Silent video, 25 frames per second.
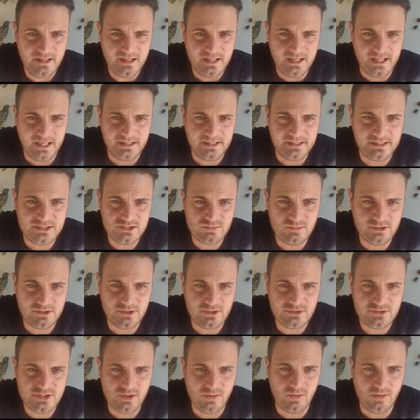And this will
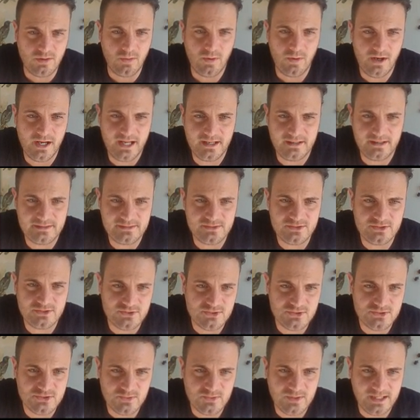just go away,
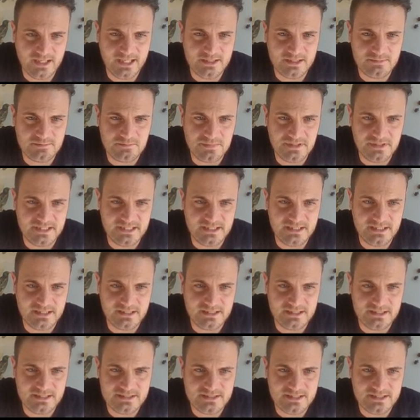so I get b is